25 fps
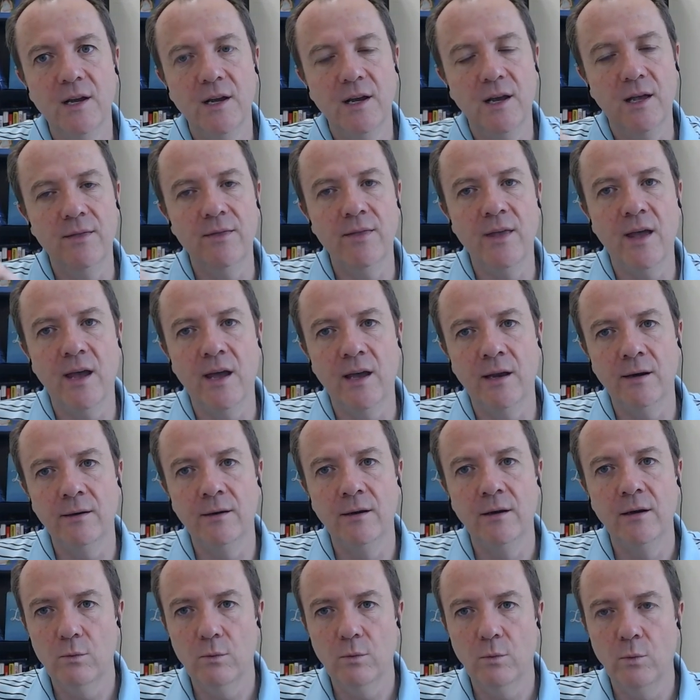And then okay.
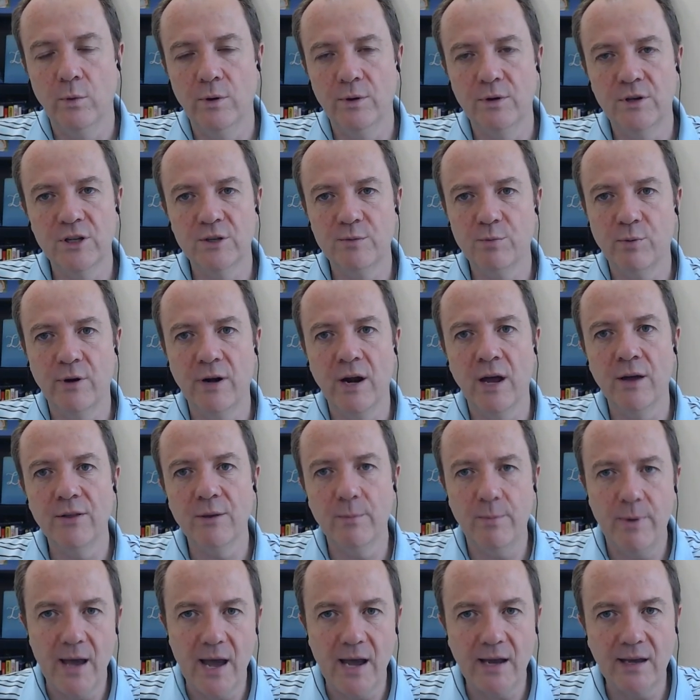we just print out the
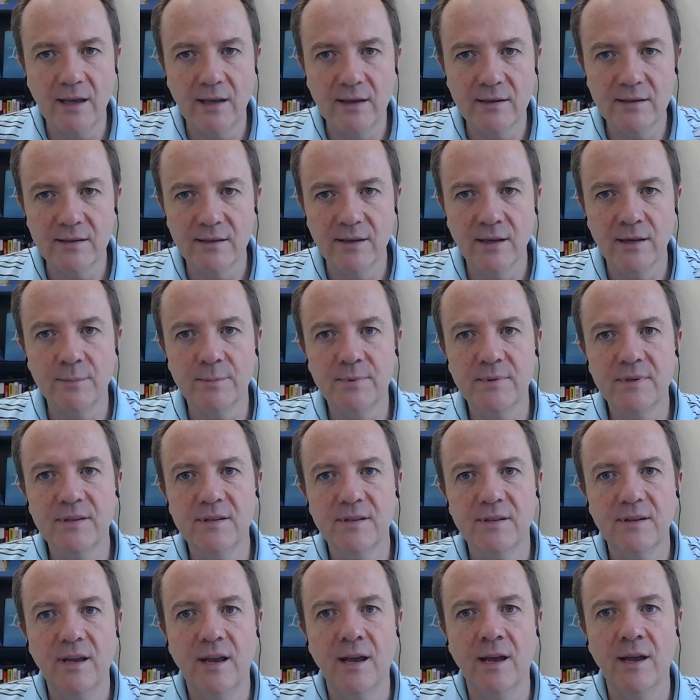packing
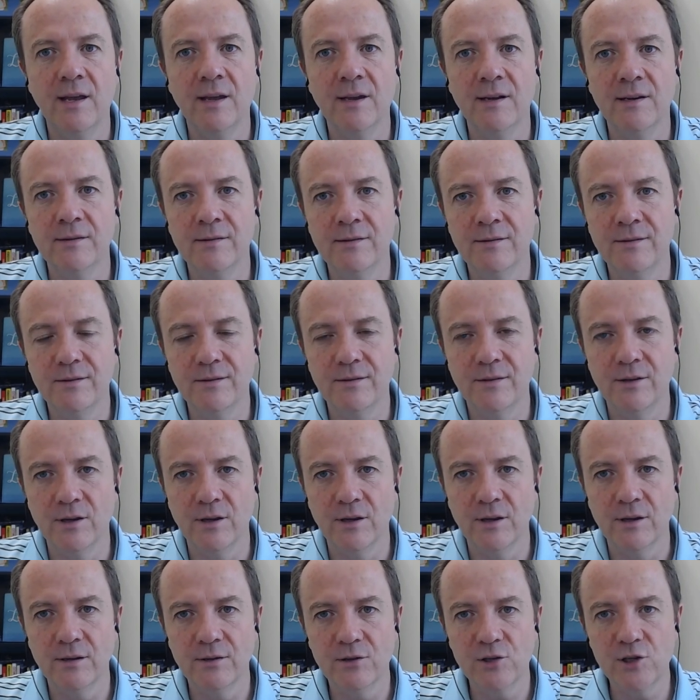slips and
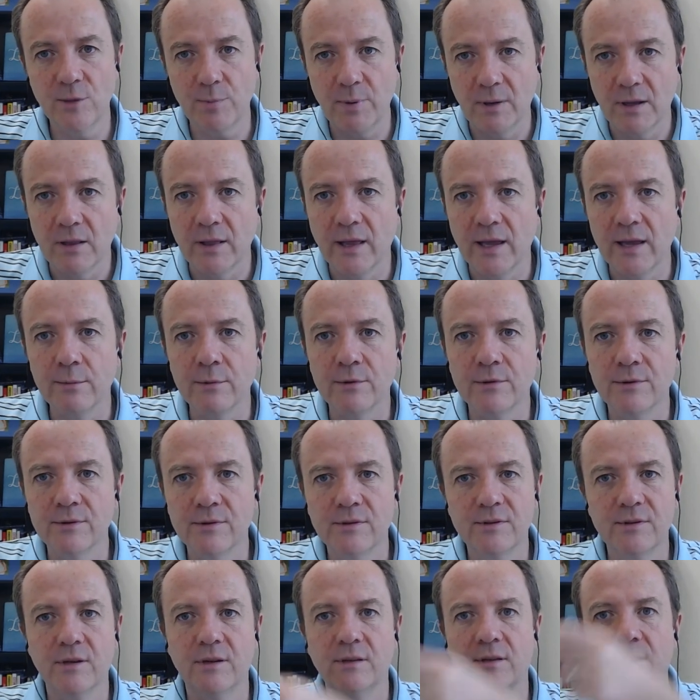the shipping
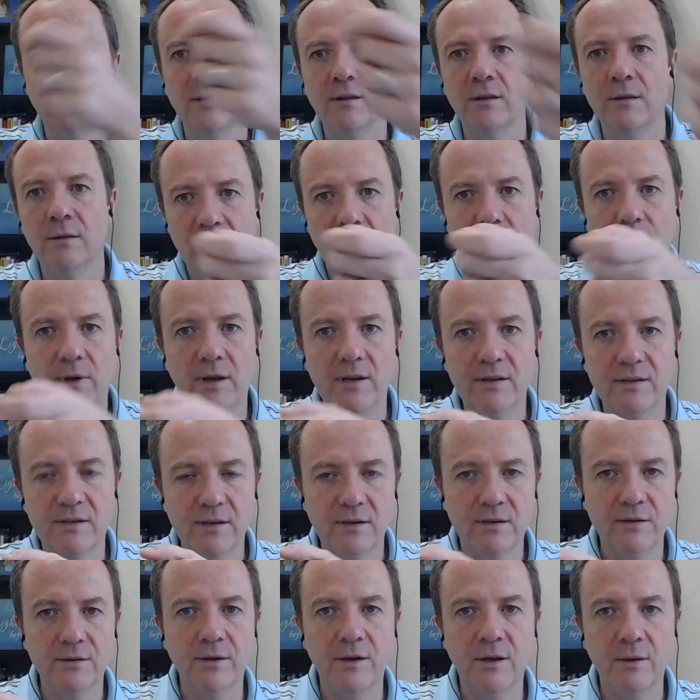labels. And then
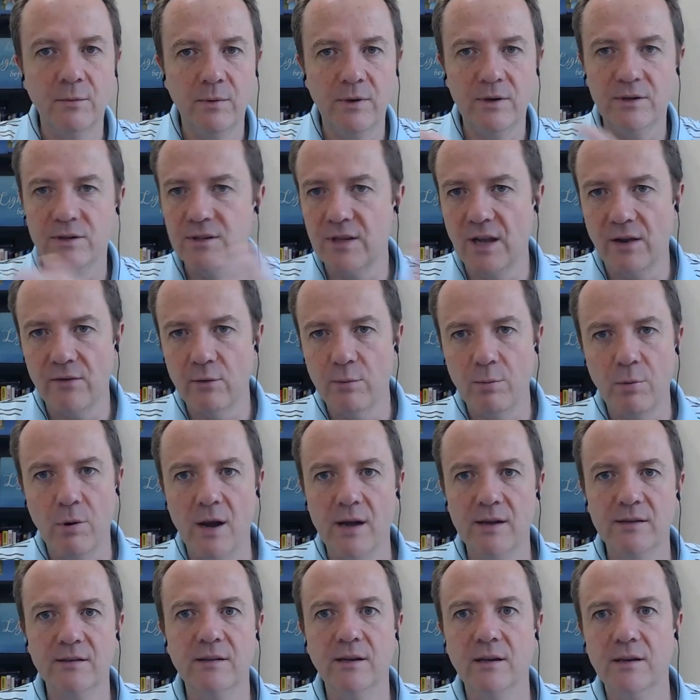basically we just have a
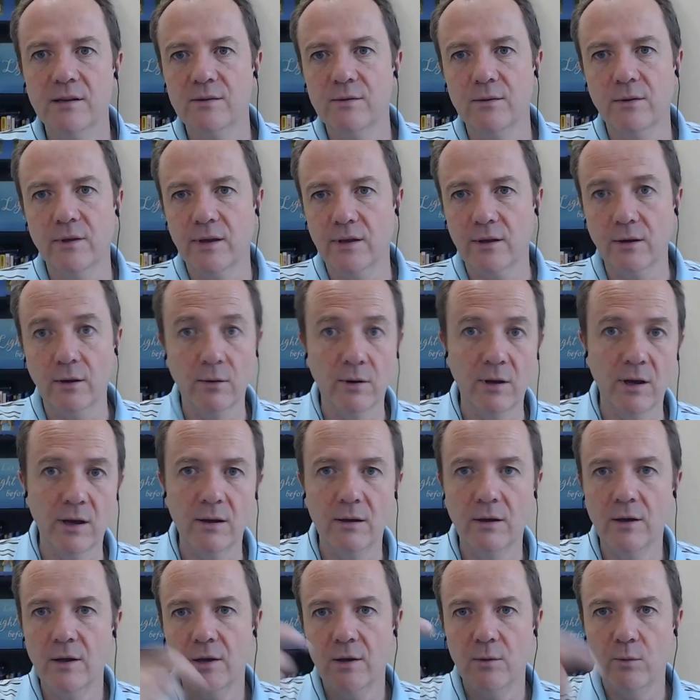process for like, okay,
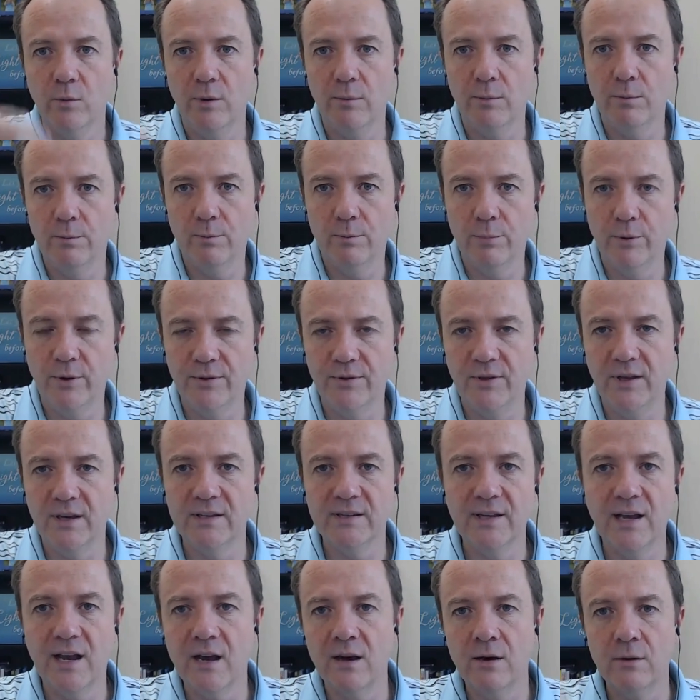we print these
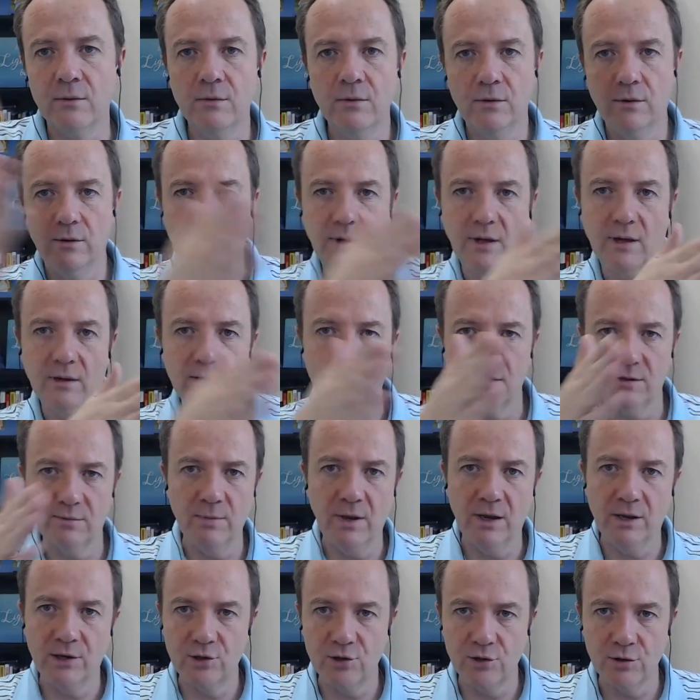out. Okay, just
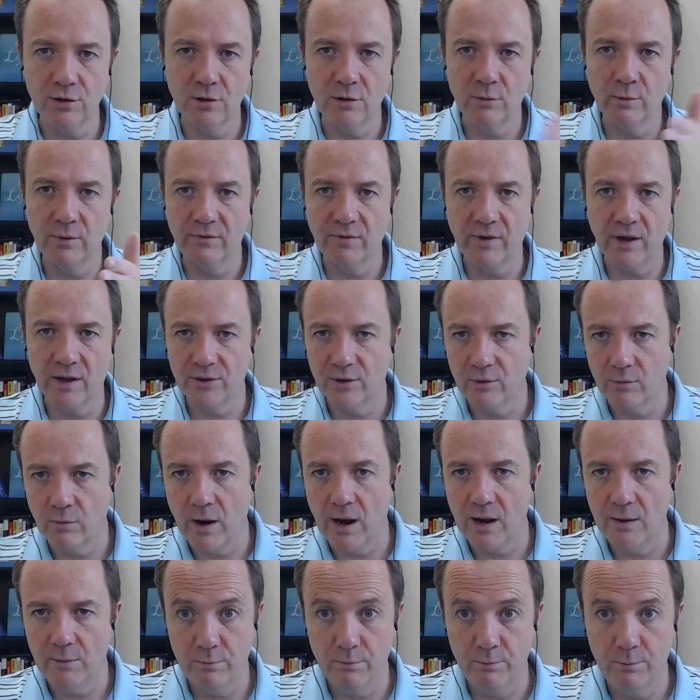make sure we've got the
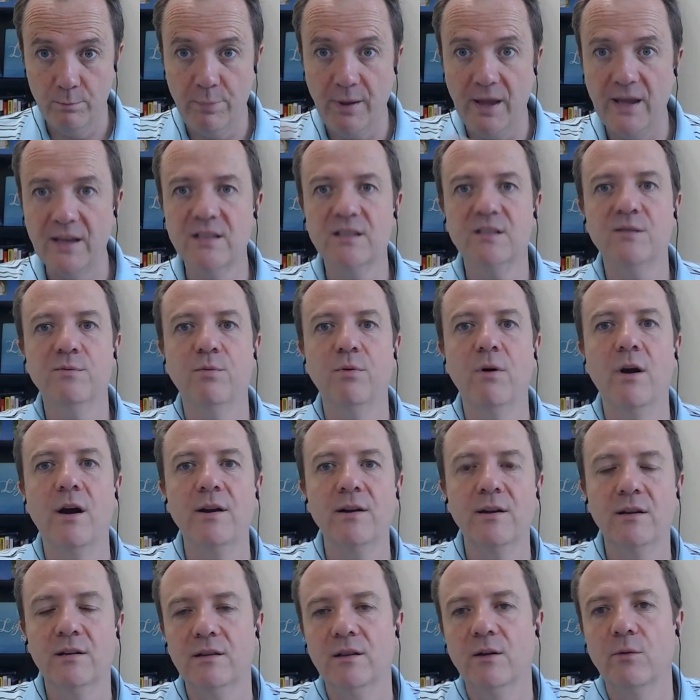right base
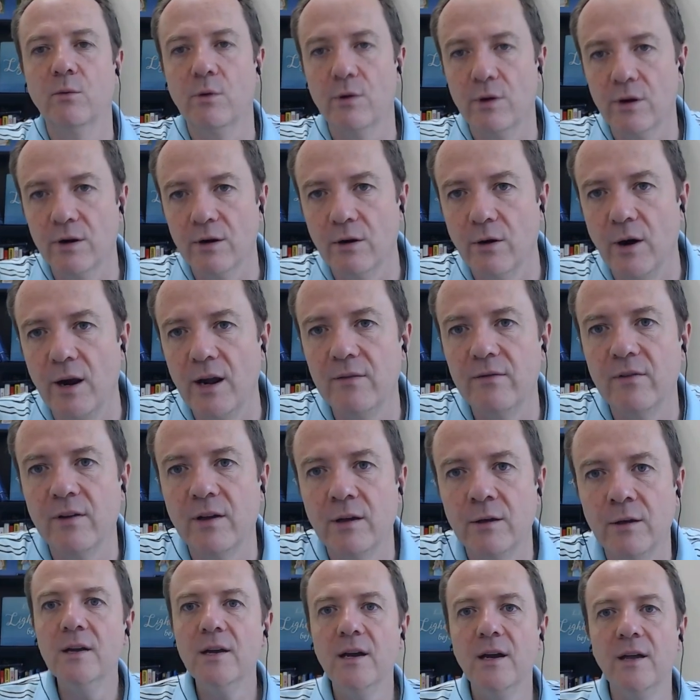product that we're
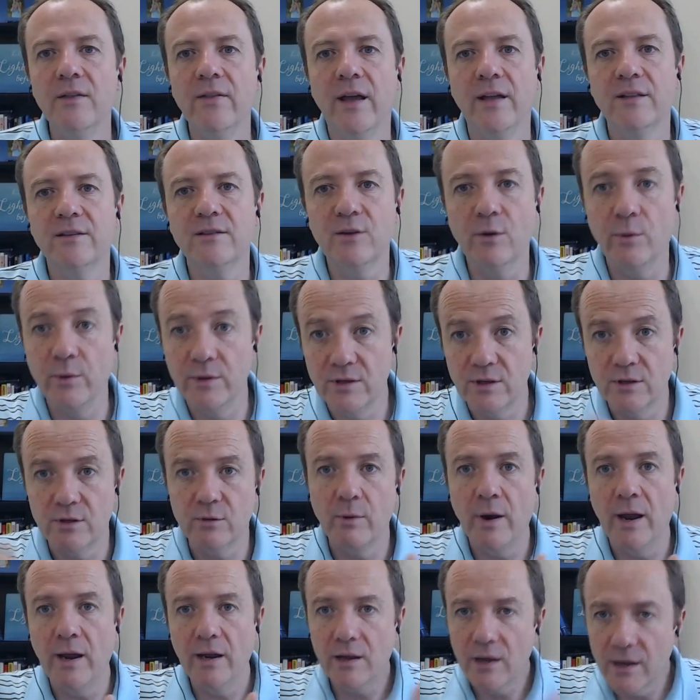engraving and that's going to the
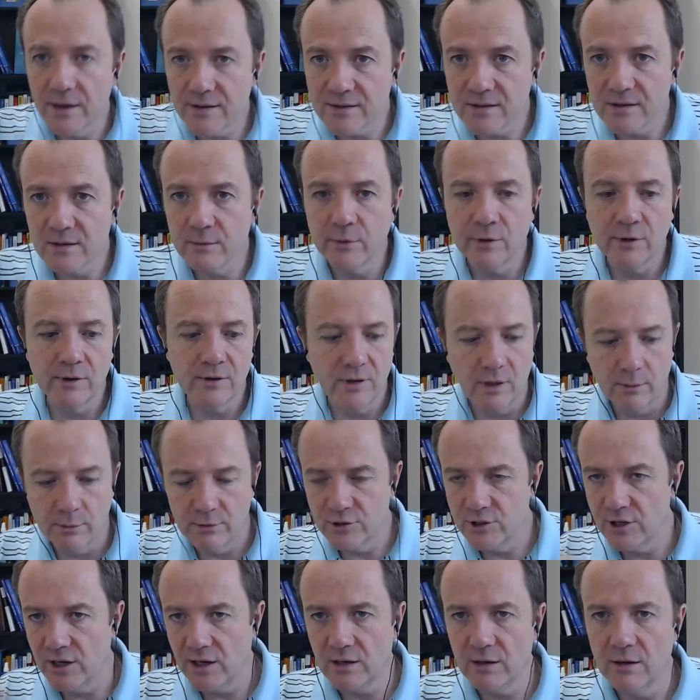right customer. Double
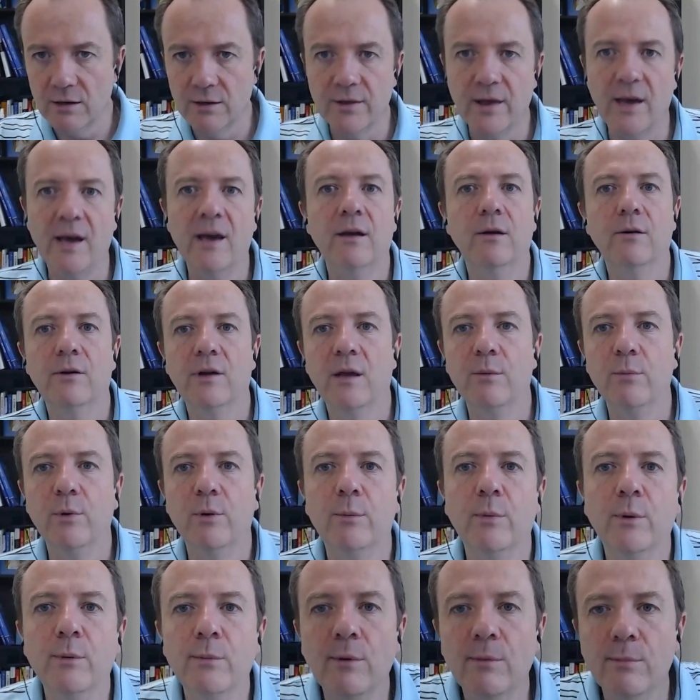check all that. Okay, boom,
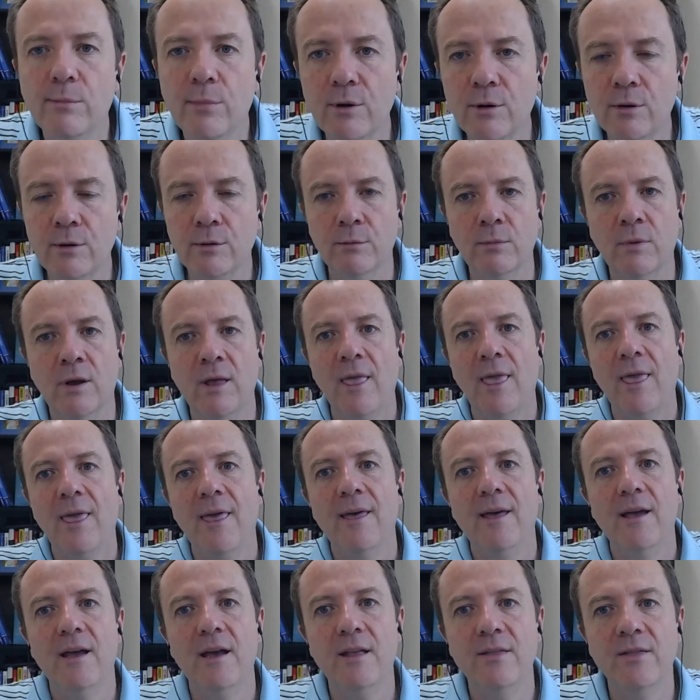boom, boom, boom.
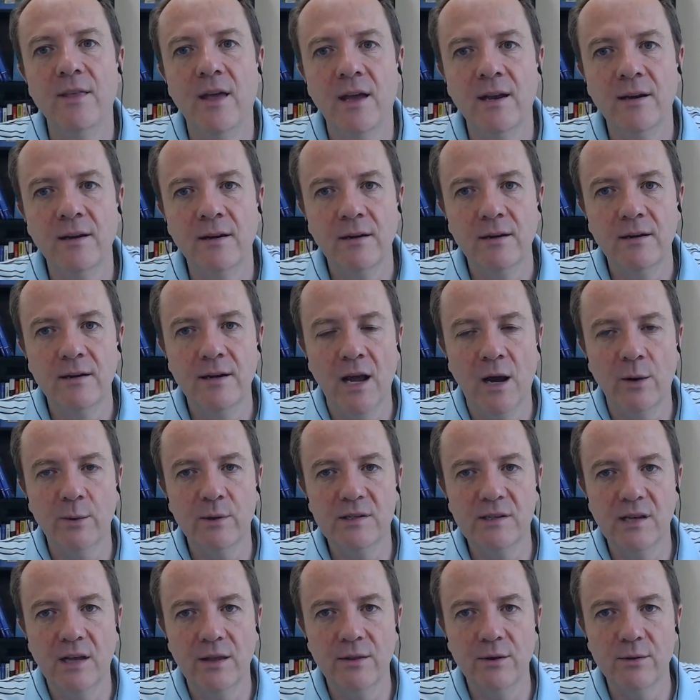And then now we
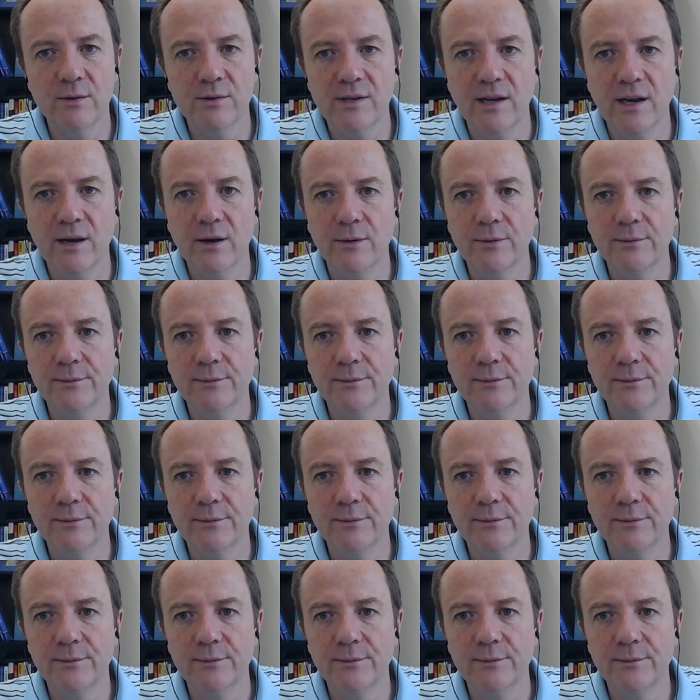send those out.